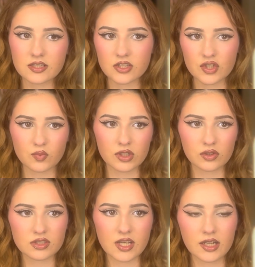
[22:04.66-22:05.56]
is just what it
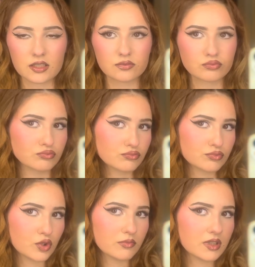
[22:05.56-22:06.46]
looks like
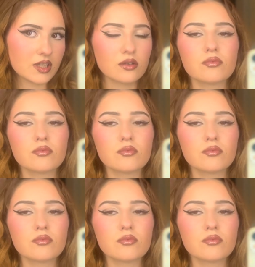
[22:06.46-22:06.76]
normally.